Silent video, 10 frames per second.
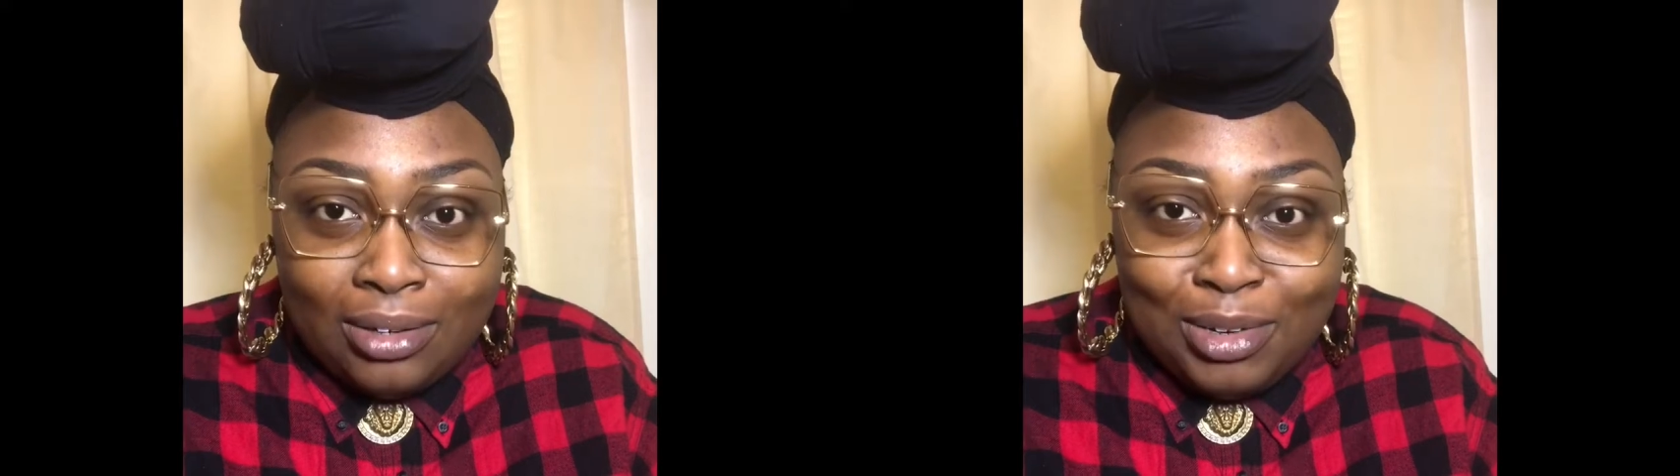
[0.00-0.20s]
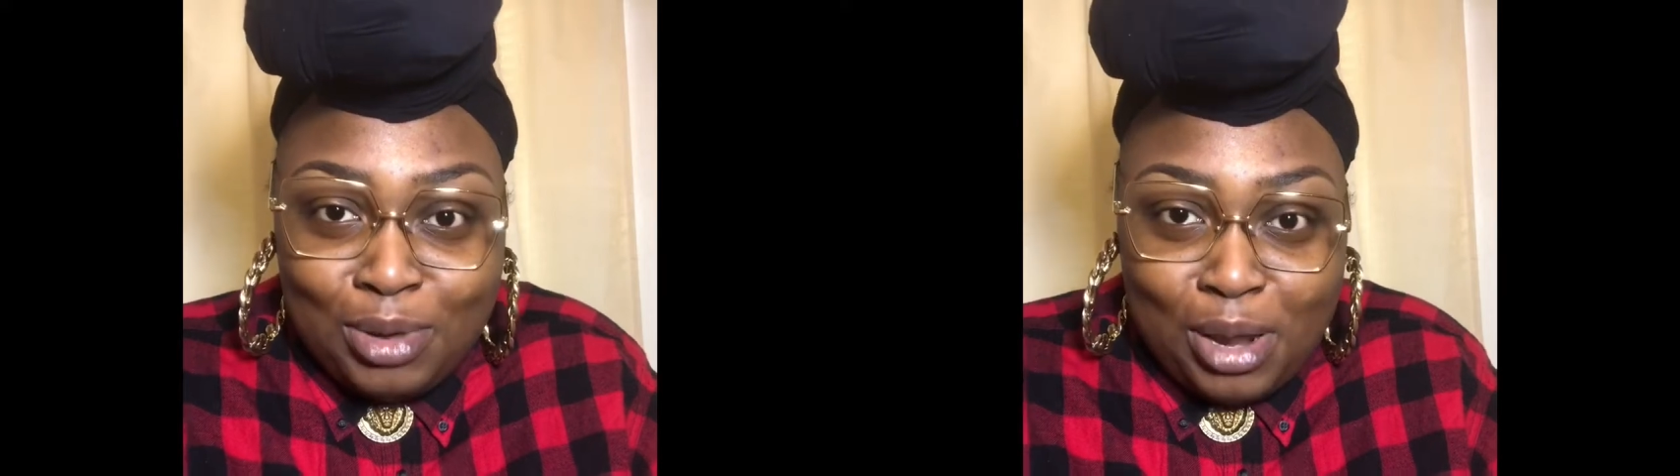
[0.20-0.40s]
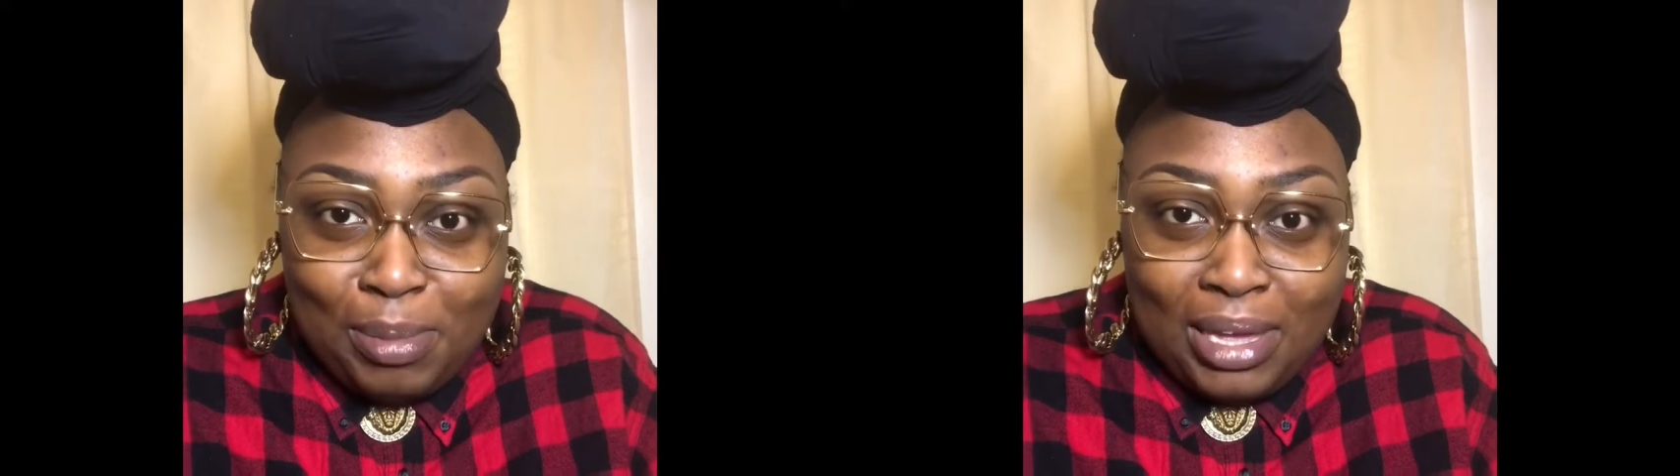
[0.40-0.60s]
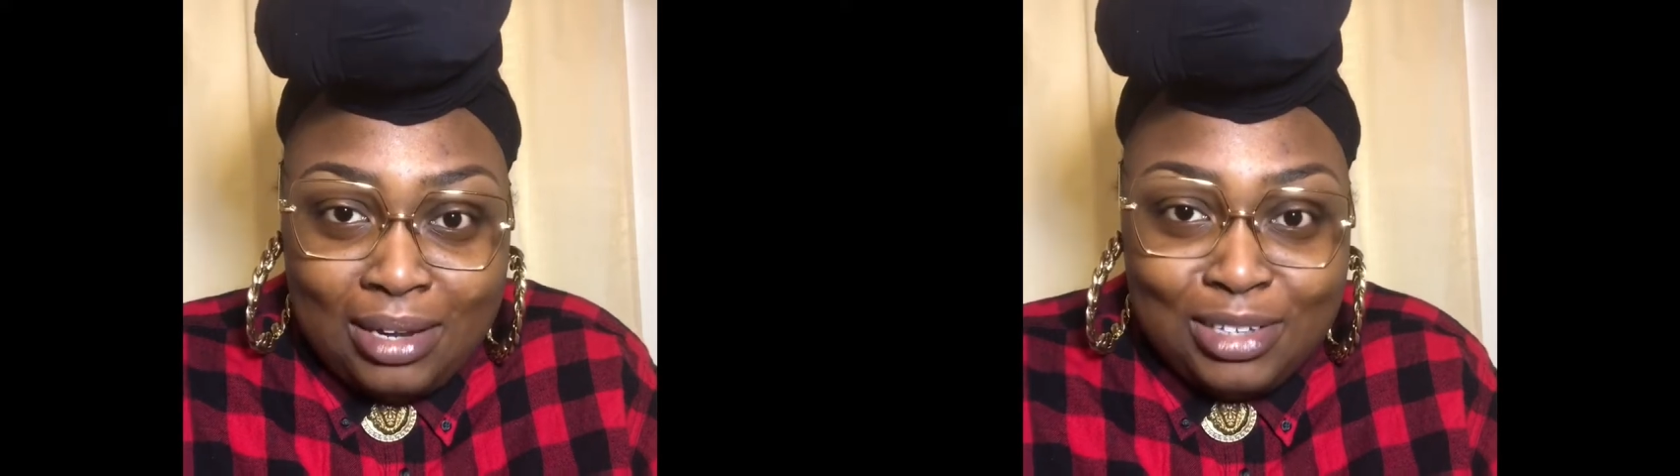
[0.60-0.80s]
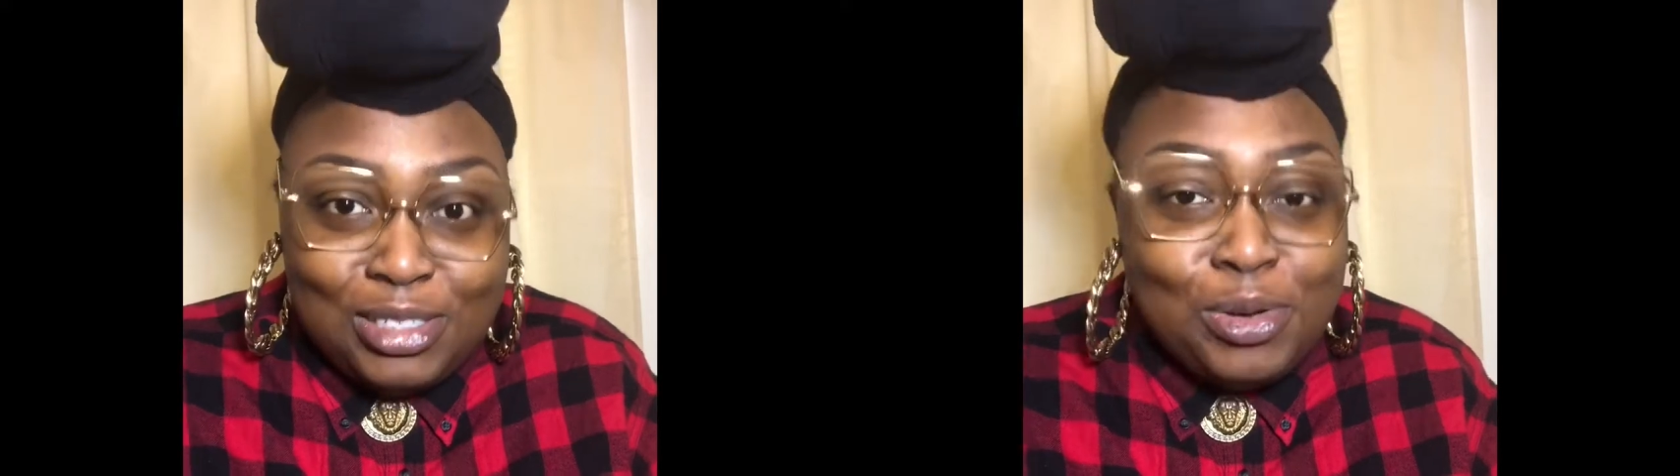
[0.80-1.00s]
You know what I
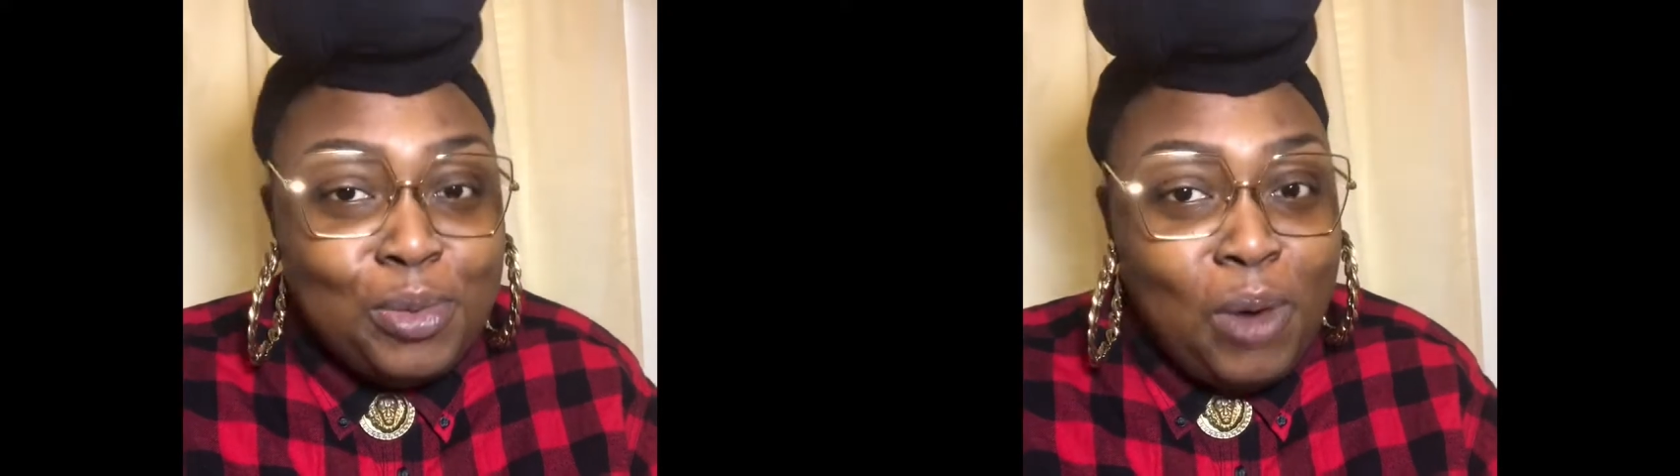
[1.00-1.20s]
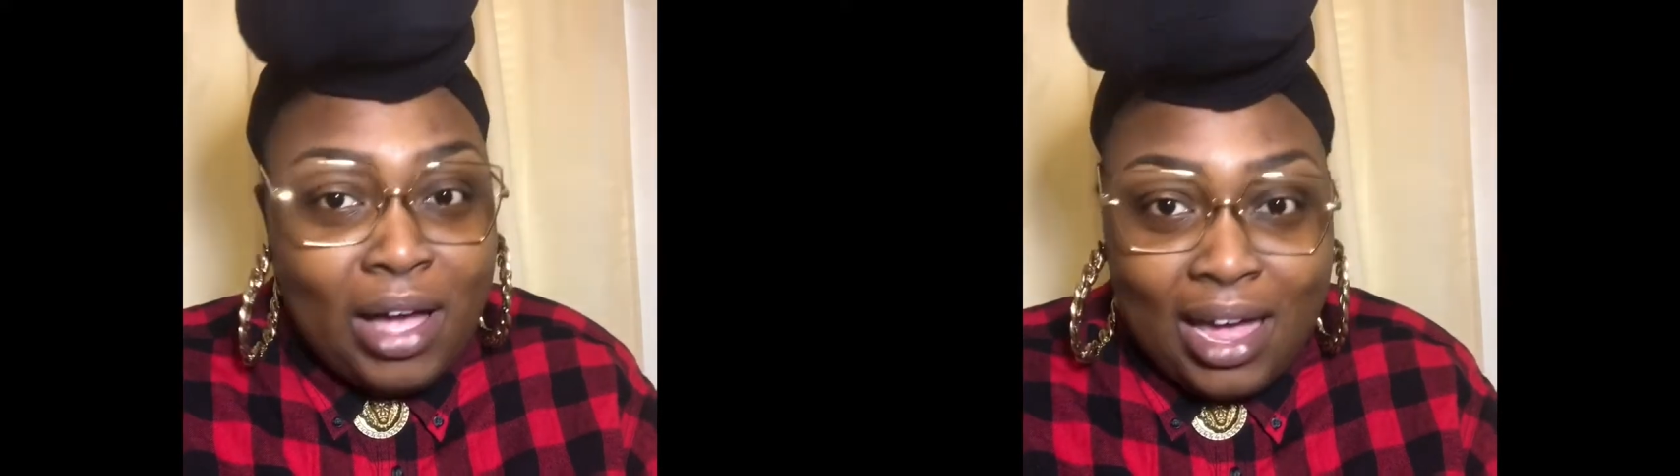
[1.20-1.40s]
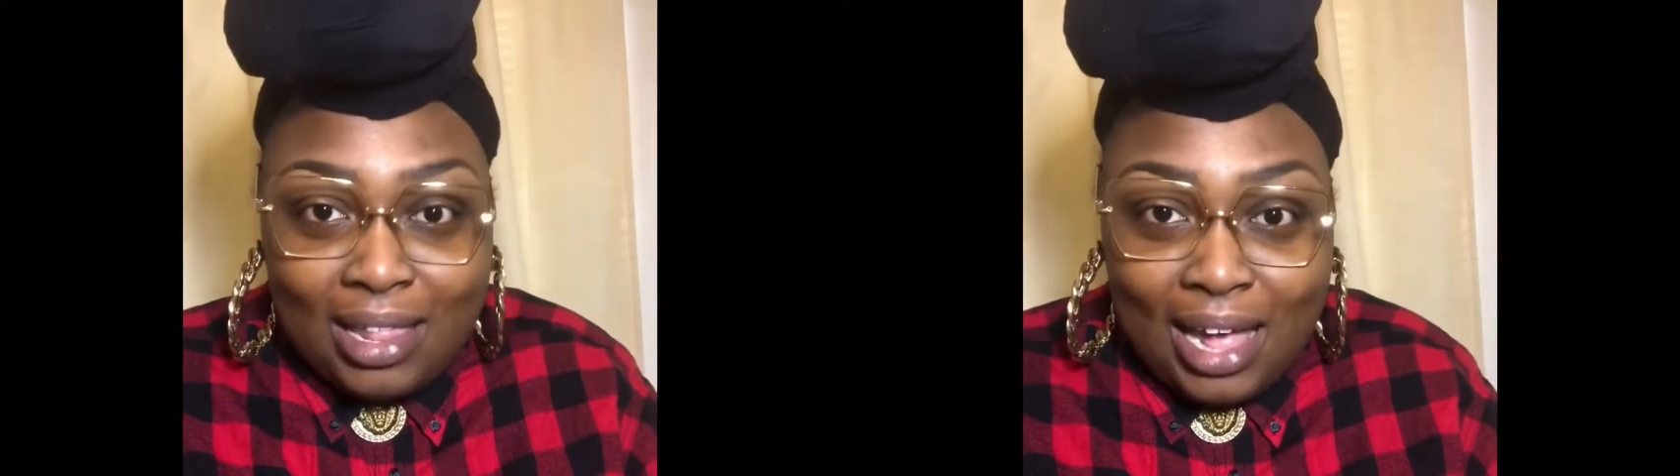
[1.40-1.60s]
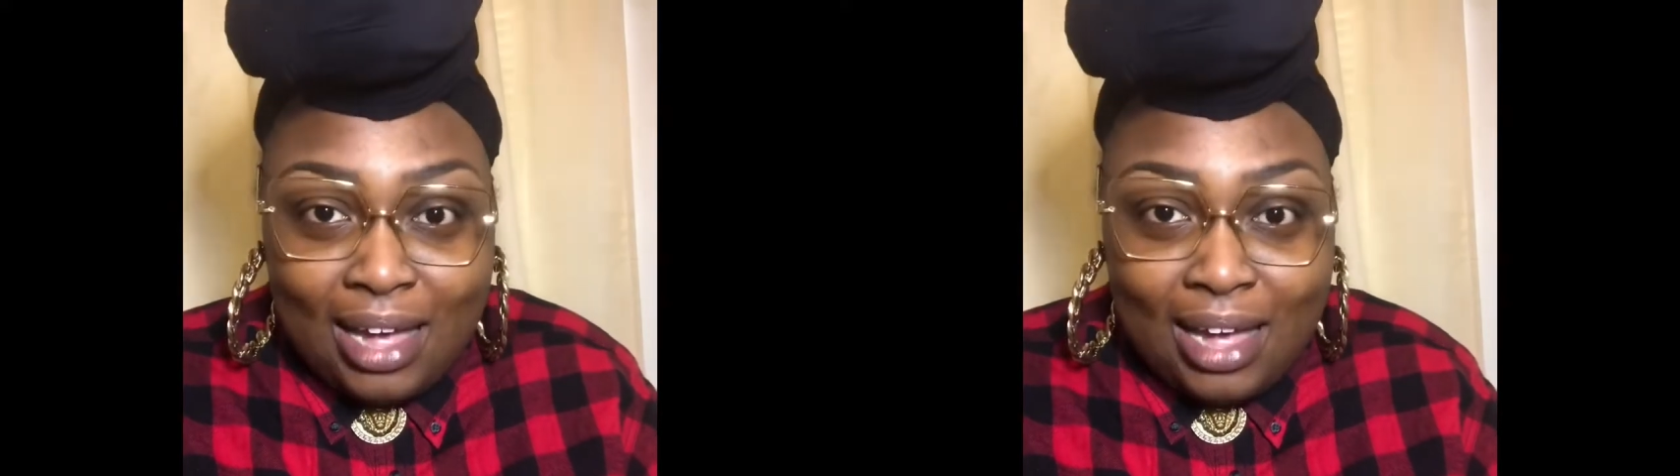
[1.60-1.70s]
mean? Is you can walk out of